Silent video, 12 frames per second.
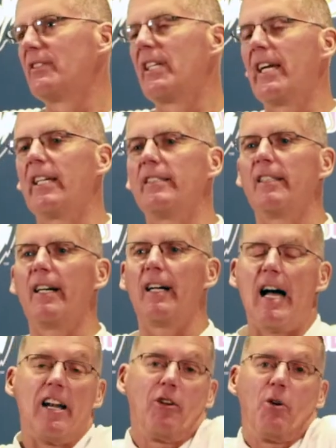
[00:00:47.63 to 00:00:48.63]
And uh,
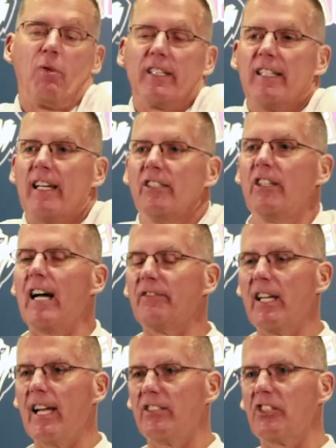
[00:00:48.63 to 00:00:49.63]
I don't know what that, you'd
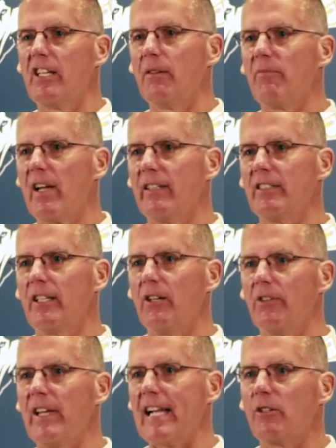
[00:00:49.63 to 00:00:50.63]
have to ask him, not, you
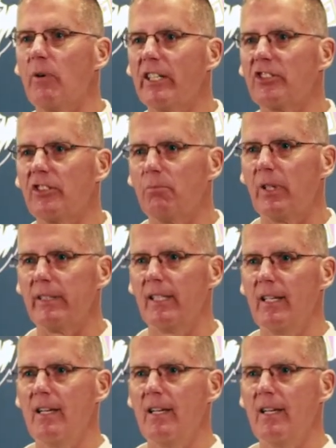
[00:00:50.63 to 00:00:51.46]
know, that question, but